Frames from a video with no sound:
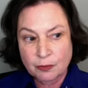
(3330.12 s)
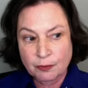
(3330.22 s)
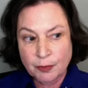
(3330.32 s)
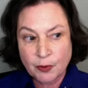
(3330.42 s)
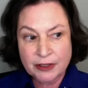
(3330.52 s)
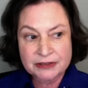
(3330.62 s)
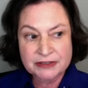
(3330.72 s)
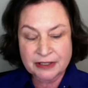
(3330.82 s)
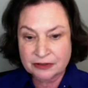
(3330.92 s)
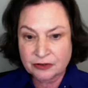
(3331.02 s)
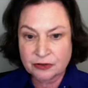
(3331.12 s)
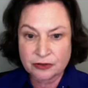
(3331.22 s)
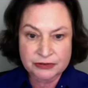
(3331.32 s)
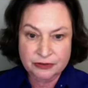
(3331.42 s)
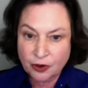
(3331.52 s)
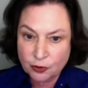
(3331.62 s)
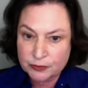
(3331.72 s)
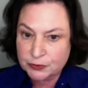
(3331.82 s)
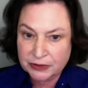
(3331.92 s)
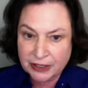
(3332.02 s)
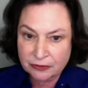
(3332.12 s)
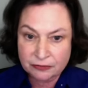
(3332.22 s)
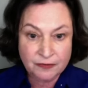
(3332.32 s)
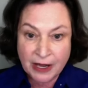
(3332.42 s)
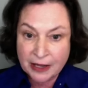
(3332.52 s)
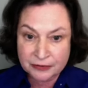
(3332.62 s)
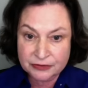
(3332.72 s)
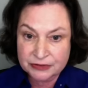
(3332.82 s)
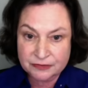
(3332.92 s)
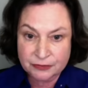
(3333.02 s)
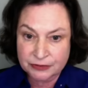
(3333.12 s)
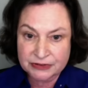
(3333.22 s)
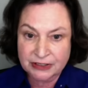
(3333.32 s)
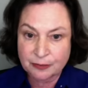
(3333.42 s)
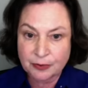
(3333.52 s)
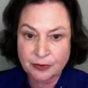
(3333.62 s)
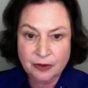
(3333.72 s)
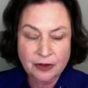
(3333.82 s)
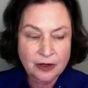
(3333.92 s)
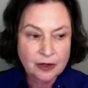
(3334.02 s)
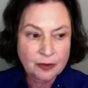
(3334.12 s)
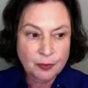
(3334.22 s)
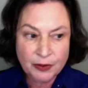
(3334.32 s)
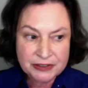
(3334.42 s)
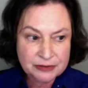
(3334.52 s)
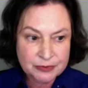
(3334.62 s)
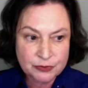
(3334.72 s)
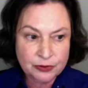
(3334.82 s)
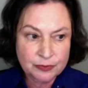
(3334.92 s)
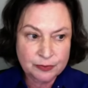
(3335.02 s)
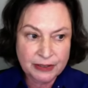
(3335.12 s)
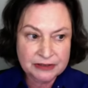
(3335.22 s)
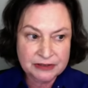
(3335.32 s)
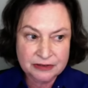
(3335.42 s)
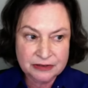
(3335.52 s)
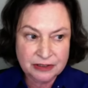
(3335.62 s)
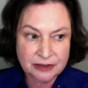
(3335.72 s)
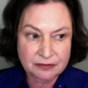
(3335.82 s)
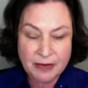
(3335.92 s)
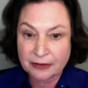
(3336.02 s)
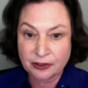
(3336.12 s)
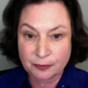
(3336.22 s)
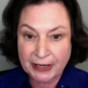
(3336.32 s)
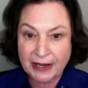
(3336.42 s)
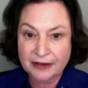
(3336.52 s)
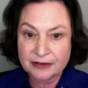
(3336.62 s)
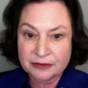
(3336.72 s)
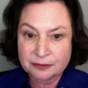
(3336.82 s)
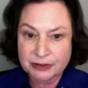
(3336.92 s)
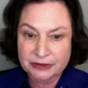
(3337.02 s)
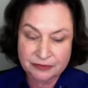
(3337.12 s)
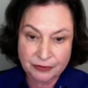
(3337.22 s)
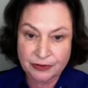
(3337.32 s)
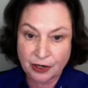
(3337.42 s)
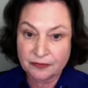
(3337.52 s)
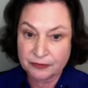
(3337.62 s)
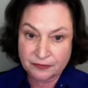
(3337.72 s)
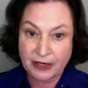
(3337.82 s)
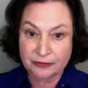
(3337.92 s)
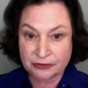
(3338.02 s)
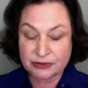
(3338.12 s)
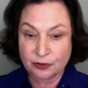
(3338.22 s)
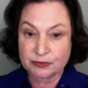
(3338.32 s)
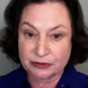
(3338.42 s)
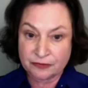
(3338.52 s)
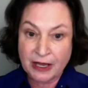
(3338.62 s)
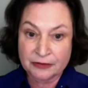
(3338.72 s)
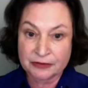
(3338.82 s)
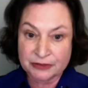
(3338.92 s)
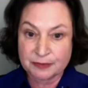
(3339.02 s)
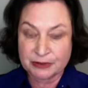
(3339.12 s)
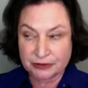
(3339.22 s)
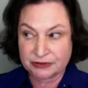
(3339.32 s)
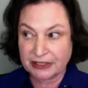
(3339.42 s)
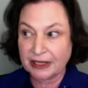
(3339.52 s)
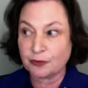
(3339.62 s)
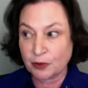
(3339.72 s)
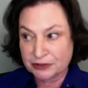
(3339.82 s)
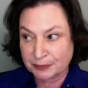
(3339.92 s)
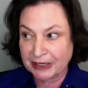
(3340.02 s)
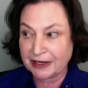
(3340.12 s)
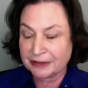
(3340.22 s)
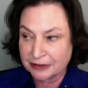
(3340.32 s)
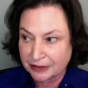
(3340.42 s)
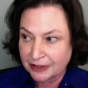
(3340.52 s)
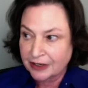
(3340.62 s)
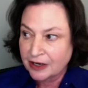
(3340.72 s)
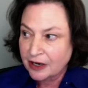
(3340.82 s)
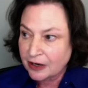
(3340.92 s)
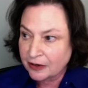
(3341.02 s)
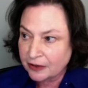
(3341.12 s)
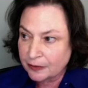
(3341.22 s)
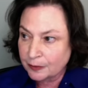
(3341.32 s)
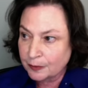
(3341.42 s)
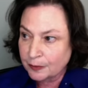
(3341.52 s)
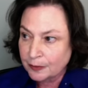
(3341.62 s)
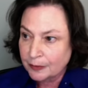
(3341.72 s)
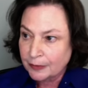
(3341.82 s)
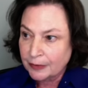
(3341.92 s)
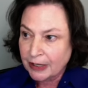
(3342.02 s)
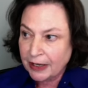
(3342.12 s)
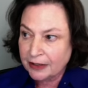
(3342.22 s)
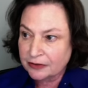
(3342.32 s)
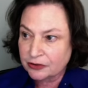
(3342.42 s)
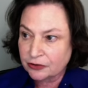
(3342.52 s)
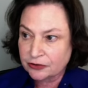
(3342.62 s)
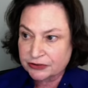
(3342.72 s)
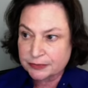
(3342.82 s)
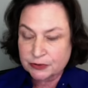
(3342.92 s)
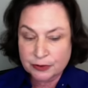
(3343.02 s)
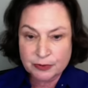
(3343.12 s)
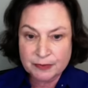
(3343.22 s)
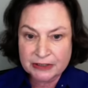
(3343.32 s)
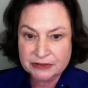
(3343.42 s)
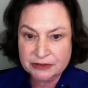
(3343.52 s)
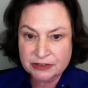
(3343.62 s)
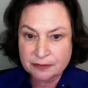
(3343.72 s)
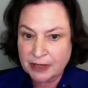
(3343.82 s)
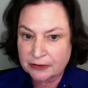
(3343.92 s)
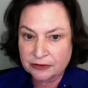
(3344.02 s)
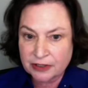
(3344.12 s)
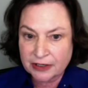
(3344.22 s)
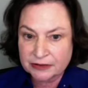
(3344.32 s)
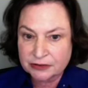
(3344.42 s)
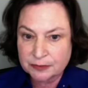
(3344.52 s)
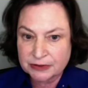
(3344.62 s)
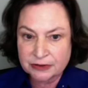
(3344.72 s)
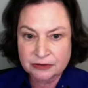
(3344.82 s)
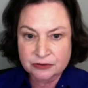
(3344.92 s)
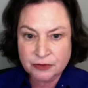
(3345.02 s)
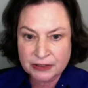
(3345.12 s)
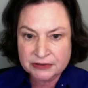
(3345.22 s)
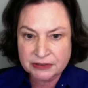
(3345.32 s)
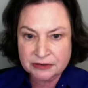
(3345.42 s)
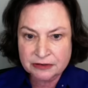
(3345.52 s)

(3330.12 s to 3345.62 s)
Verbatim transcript: boys and girls in homes without fathers, for example, boys absorb the message that men are bad because very often fatherless homes are fatherless because dad was bad. Um, and girls absorb the message that men are not to be trusted.